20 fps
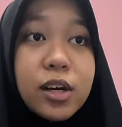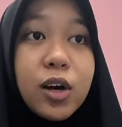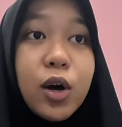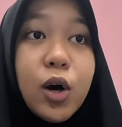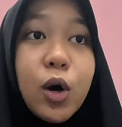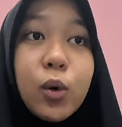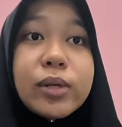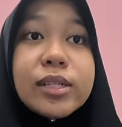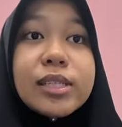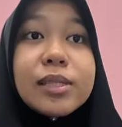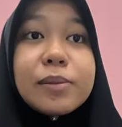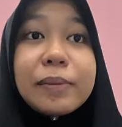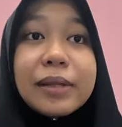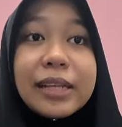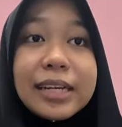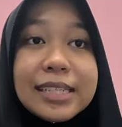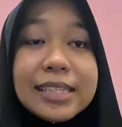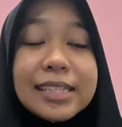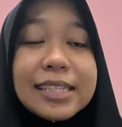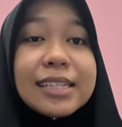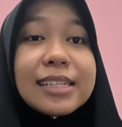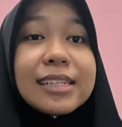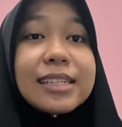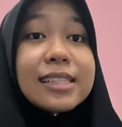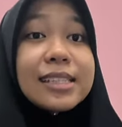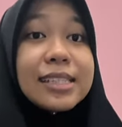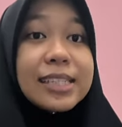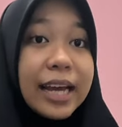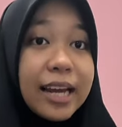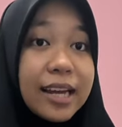Always place a
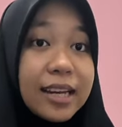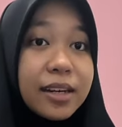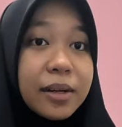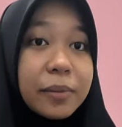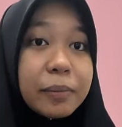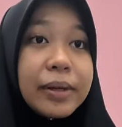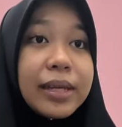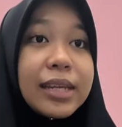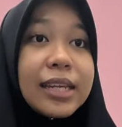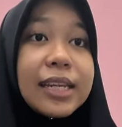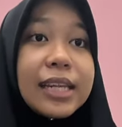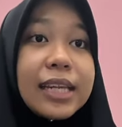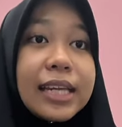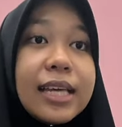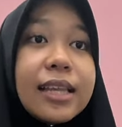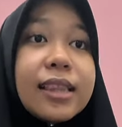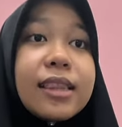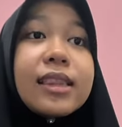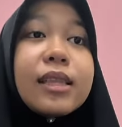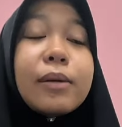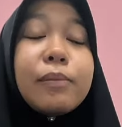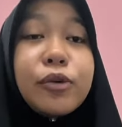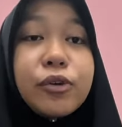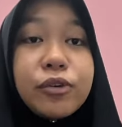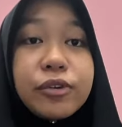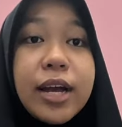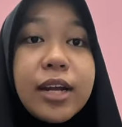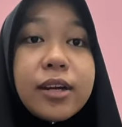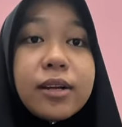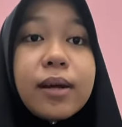container beneath the
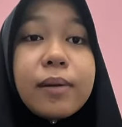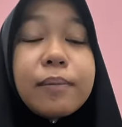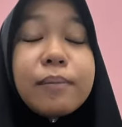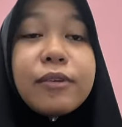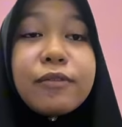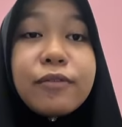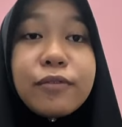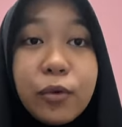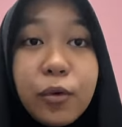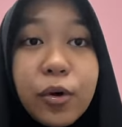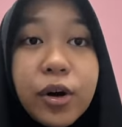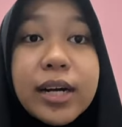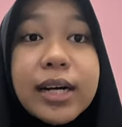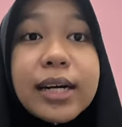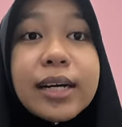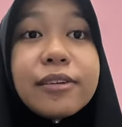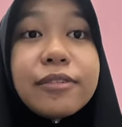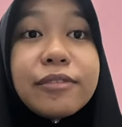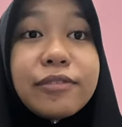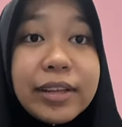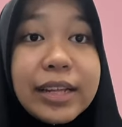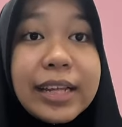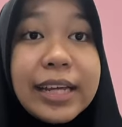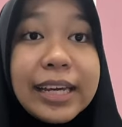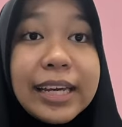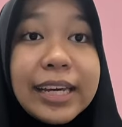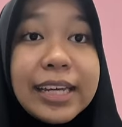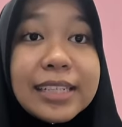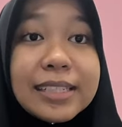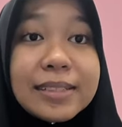burette before filling
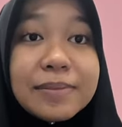it.